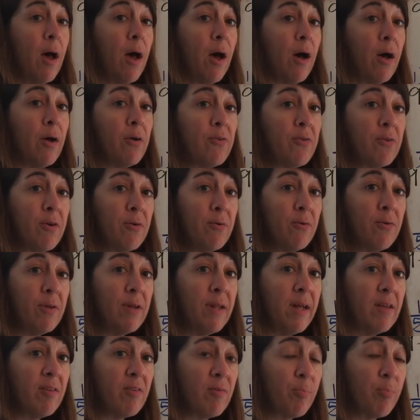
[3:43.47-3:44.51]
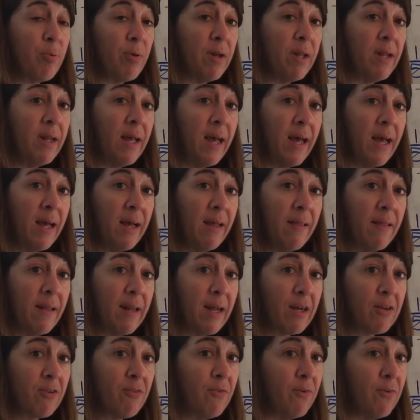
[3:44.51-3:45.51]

Also, today's a pretty day. The next